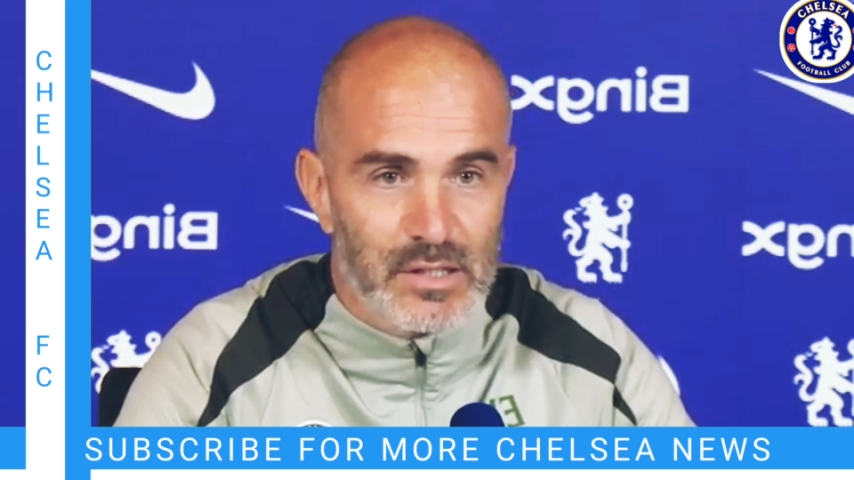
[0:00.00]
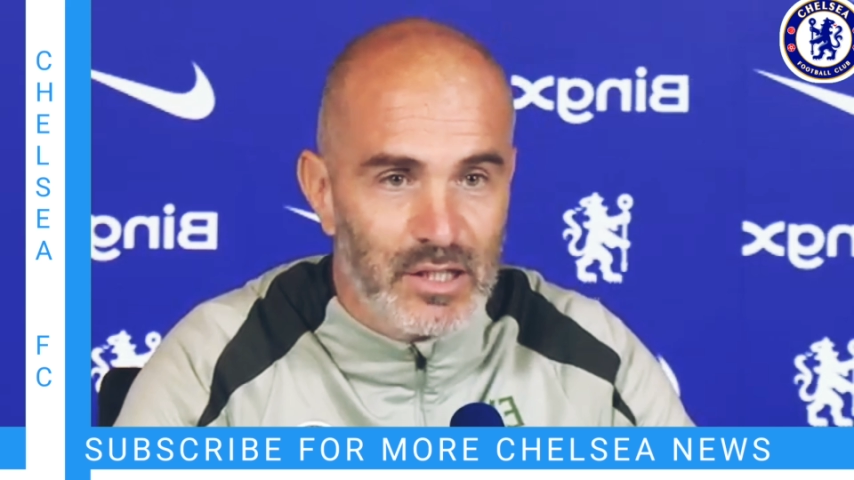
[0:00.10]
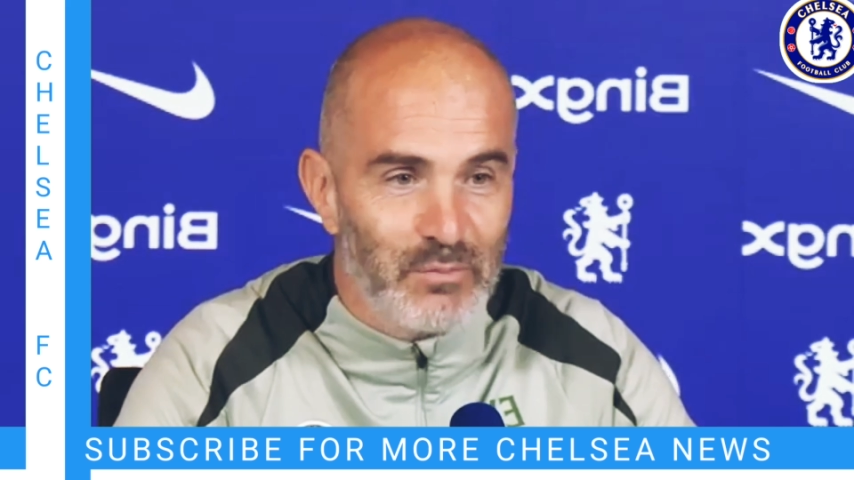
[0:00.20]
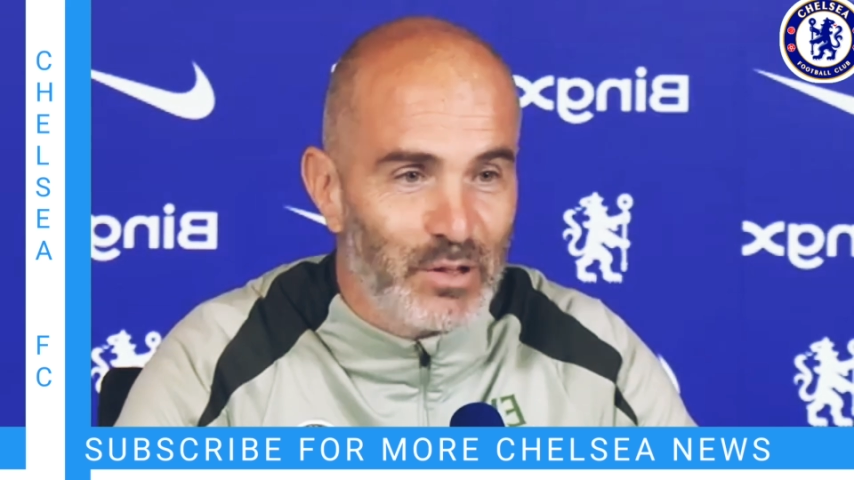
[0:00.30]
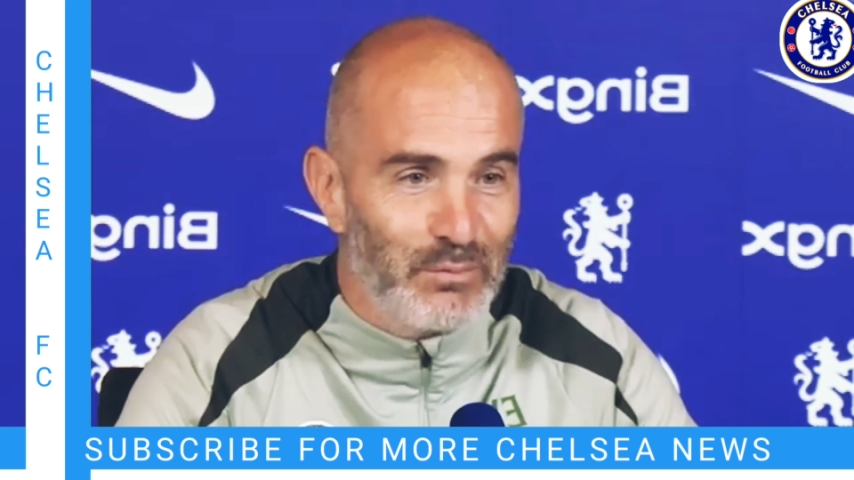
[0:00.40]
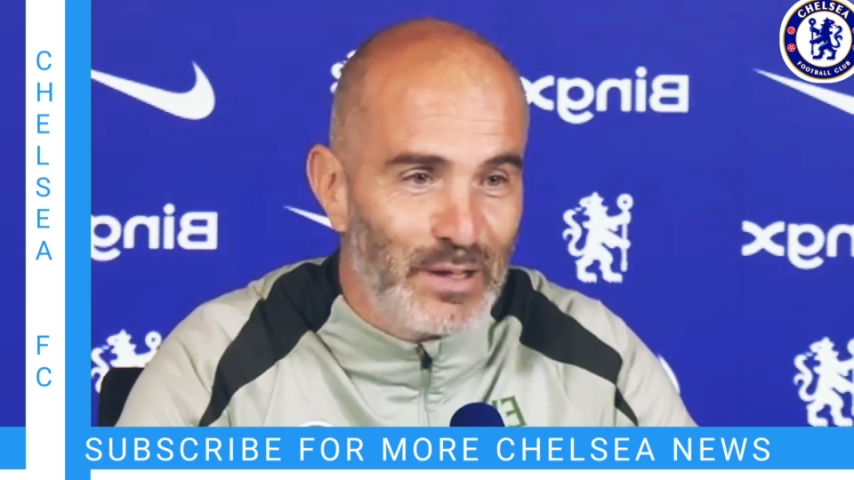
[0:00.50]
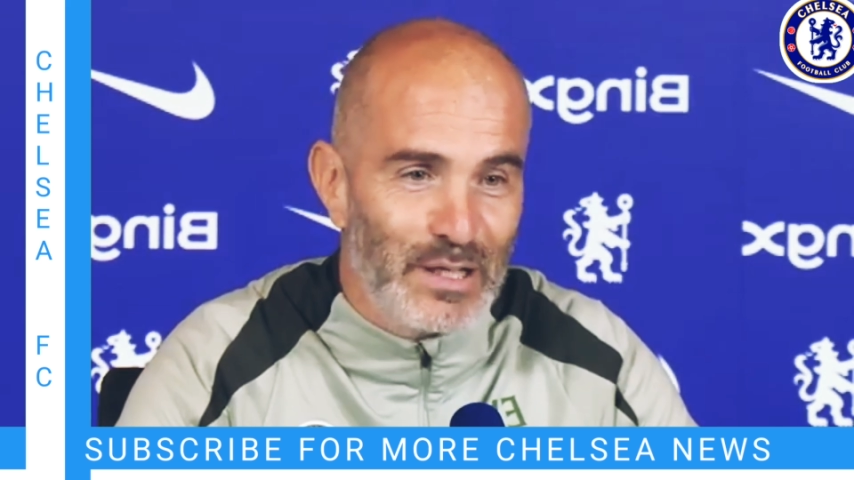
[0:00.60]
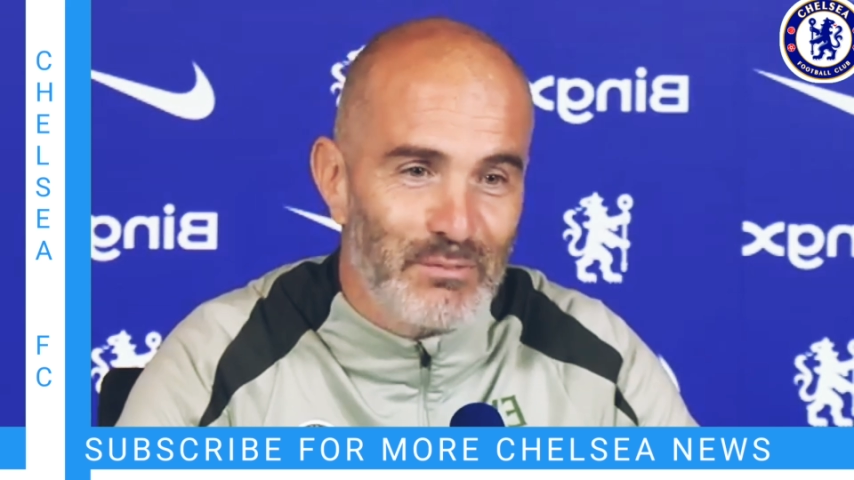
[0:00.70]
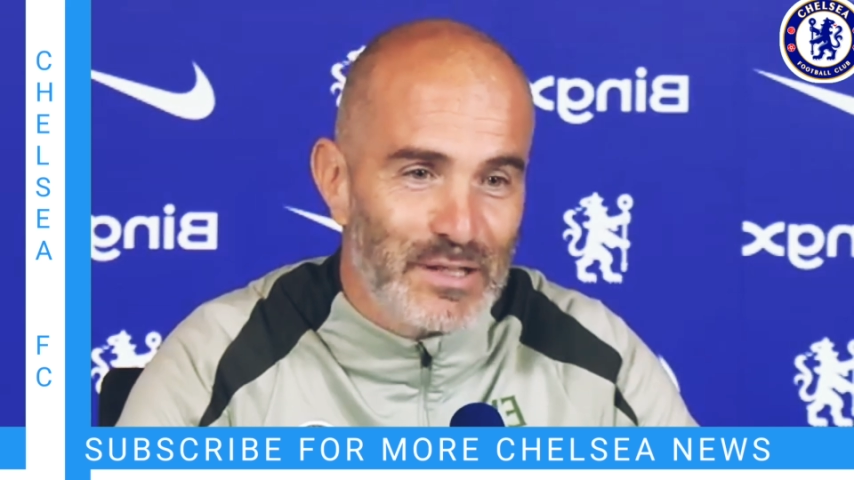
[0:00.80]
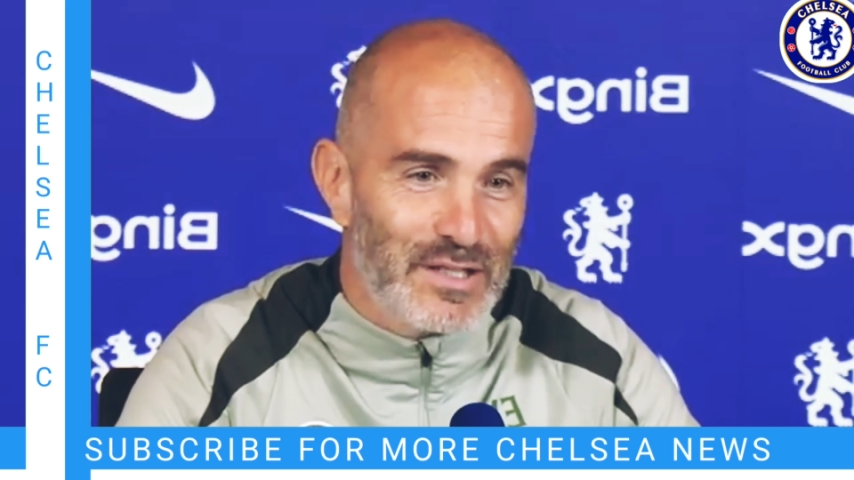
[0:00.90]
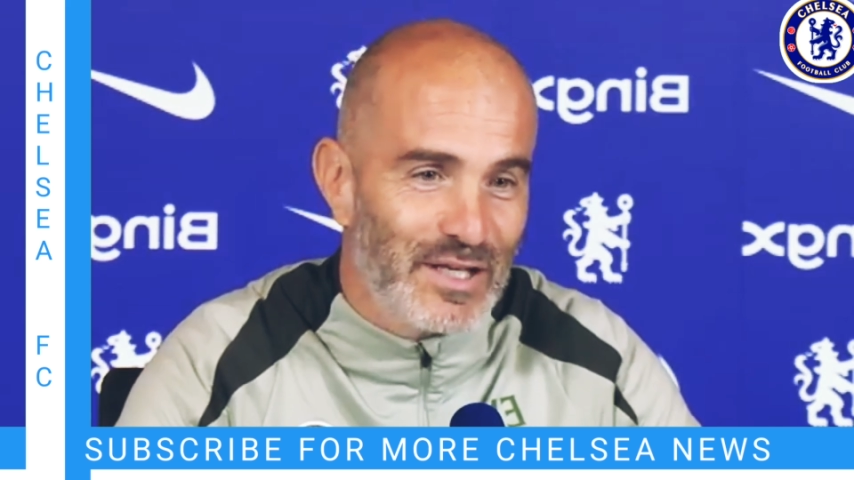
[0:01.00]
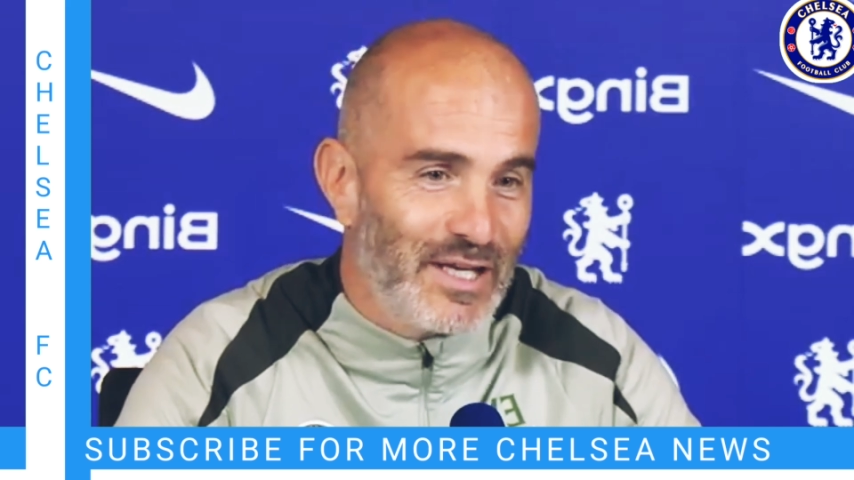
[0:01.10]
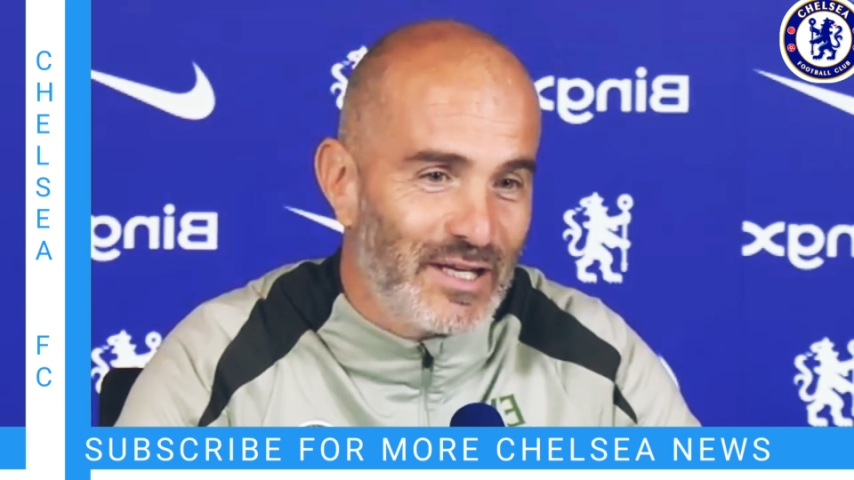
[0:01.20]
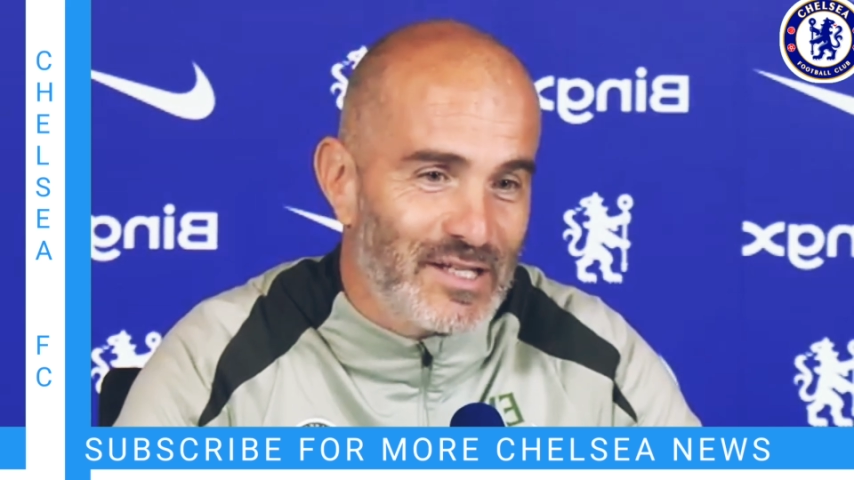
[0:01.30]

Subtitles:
keeper made mistake.